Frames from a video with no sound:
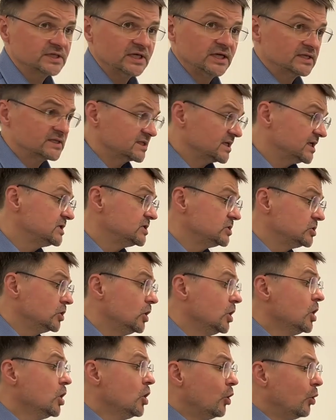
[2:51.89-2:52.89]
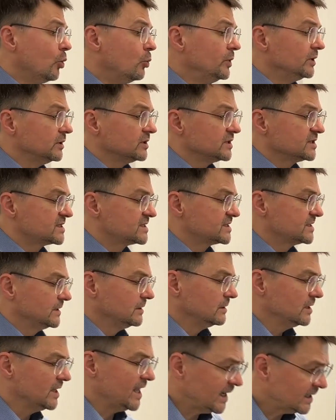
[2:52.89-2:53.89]
And Sentio will
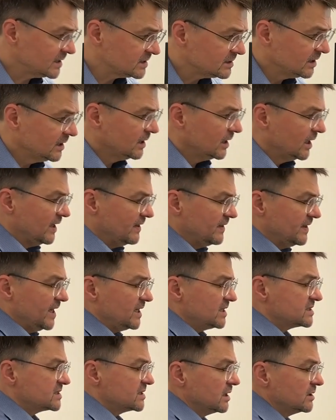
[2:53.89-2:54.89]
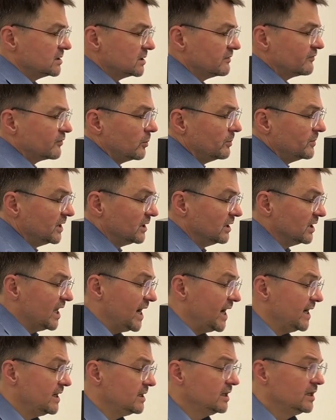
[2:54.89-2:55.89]
select the next standard from the
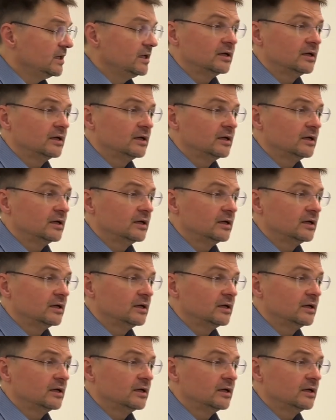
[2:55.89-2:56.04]
line